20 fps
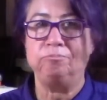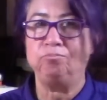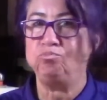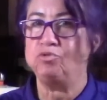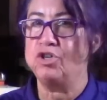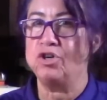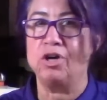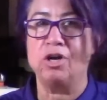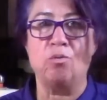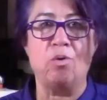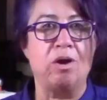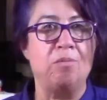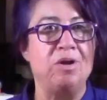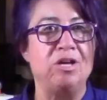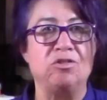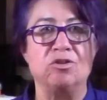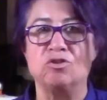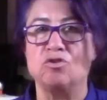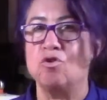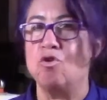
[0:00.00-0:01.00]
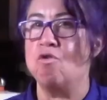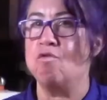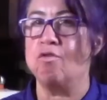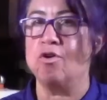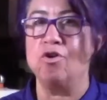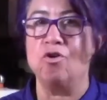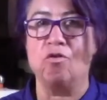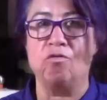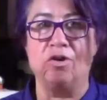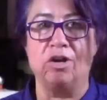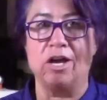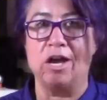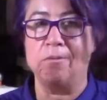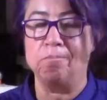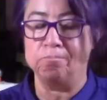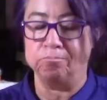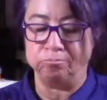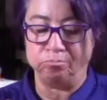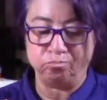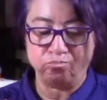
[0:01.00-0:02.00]
You're gonna wanna make this over and over
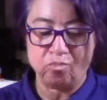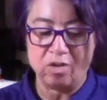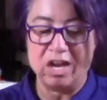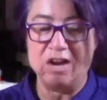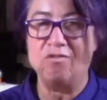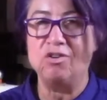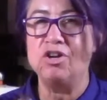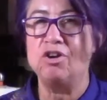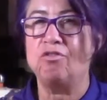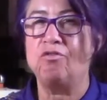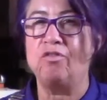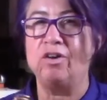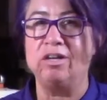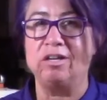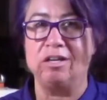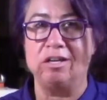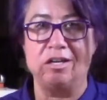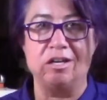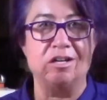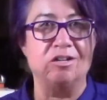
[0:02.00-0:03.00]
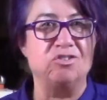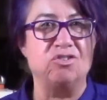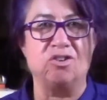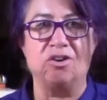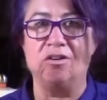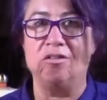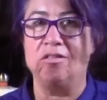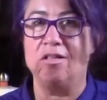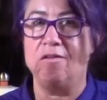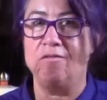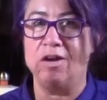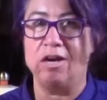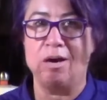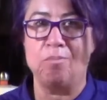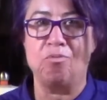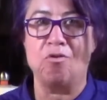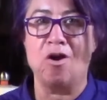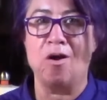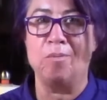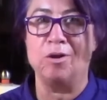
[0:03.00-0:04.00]
again. Even your finicky kids are gonna love it, I
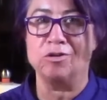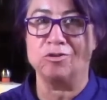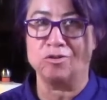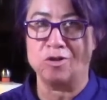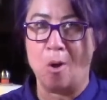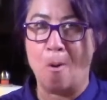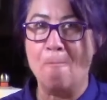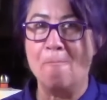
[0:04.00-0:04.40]
promise.